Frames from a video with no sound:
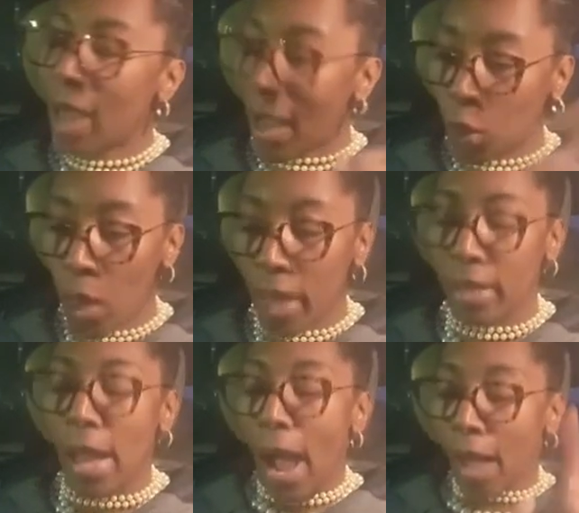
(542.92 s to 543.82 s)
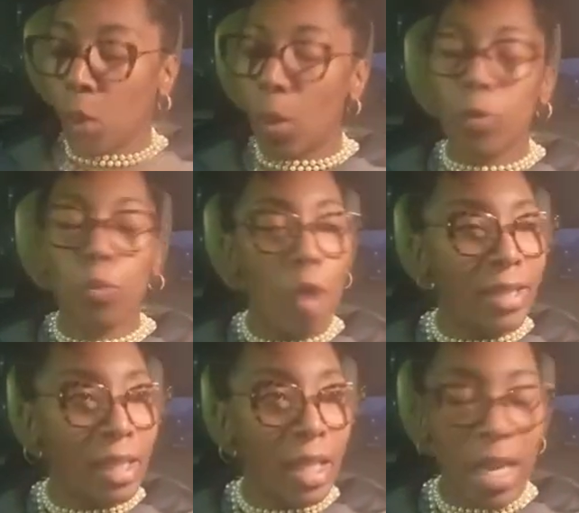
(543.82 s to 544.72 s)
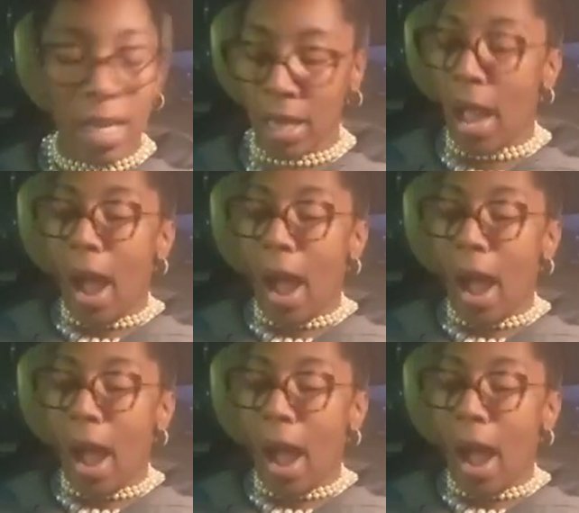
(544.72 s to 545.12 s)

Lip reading: I quit. I quit wrestling.